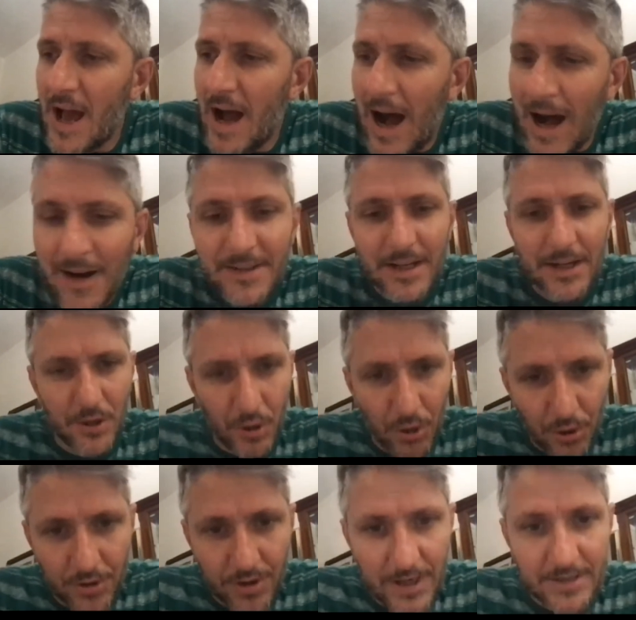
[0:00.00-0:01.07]
Are the
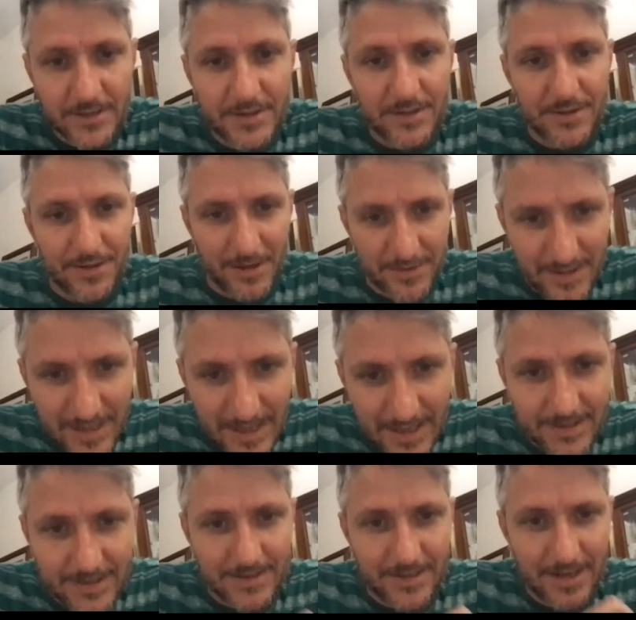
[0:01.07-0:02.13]
current
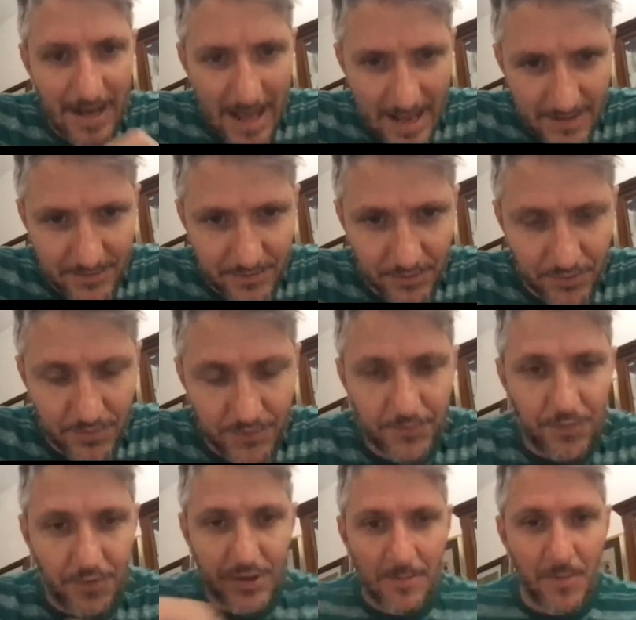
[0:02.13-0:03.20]
translated lessons
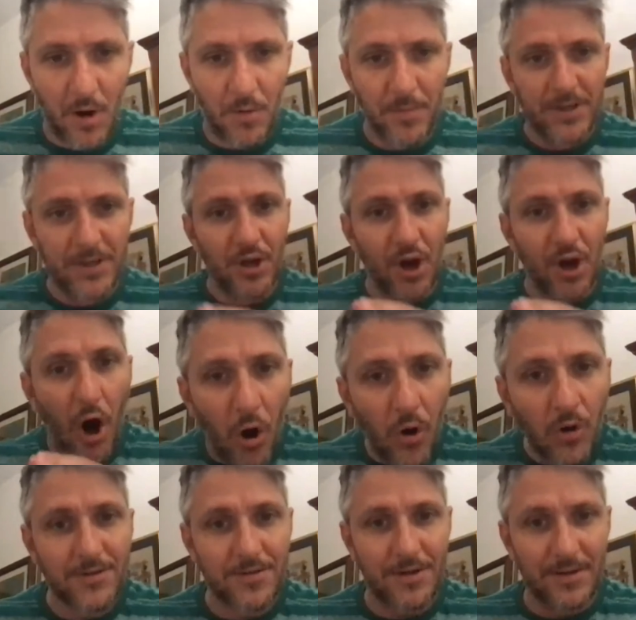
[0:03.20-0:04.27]
for the moment
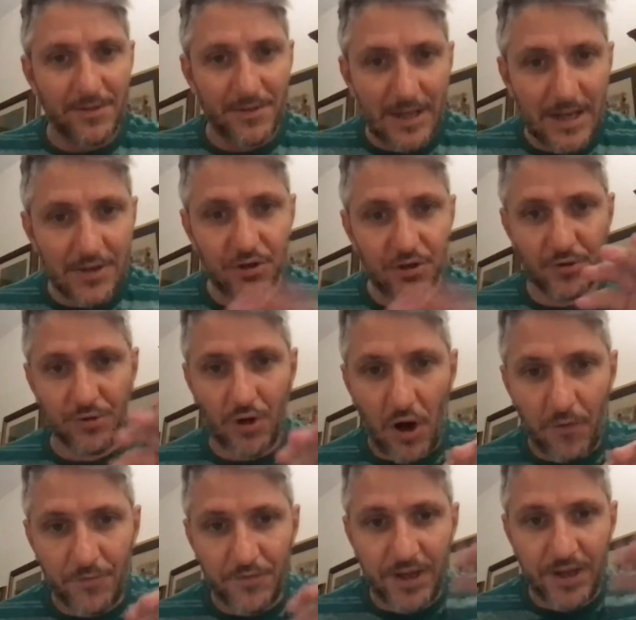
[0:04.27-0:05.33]
all translation
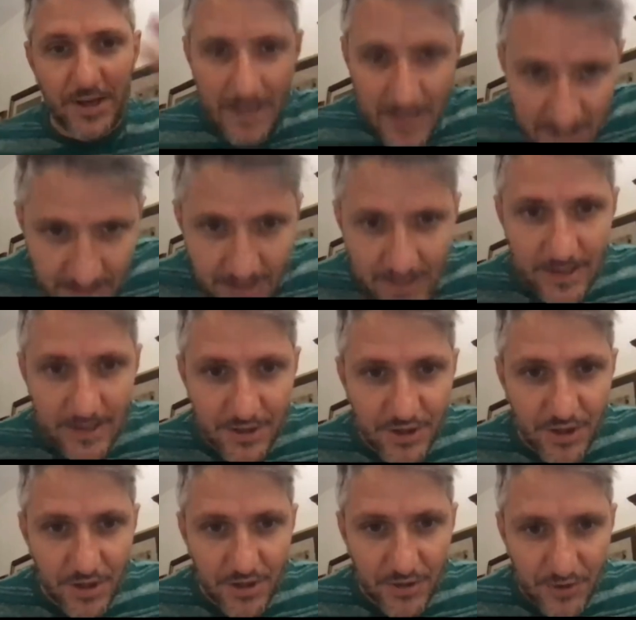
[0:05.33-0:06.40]
of the
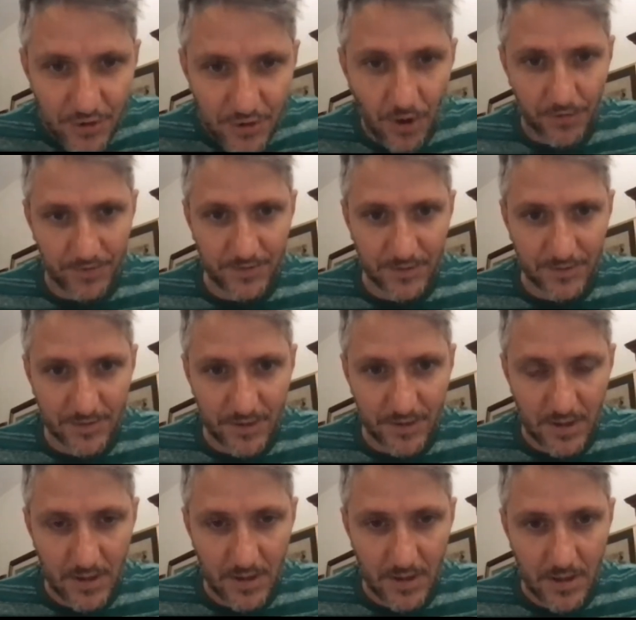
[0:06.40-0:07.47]
English sources?
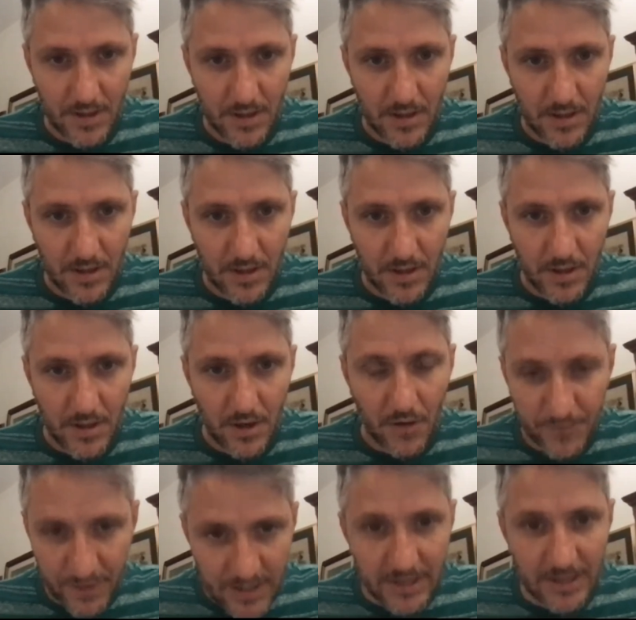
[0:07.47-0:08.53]

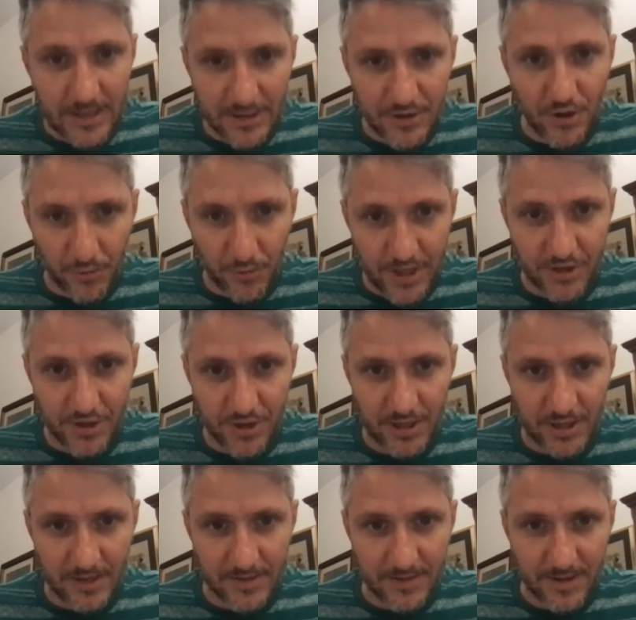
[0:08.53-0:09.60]
of the English
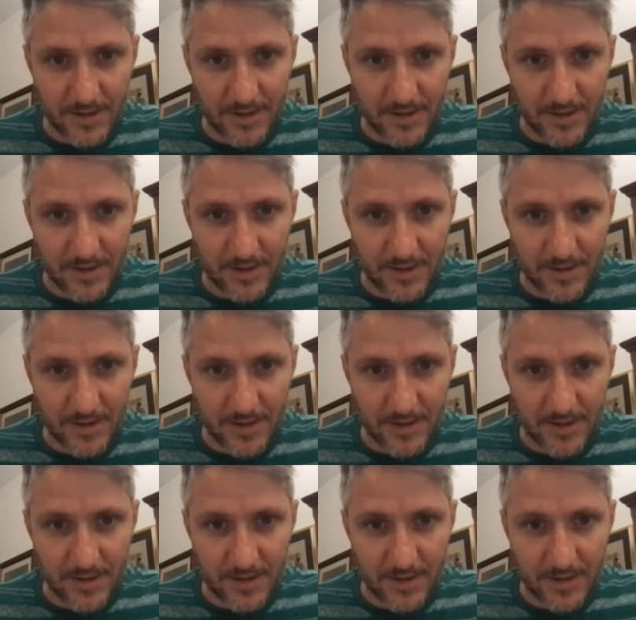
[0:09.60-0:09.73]
originals.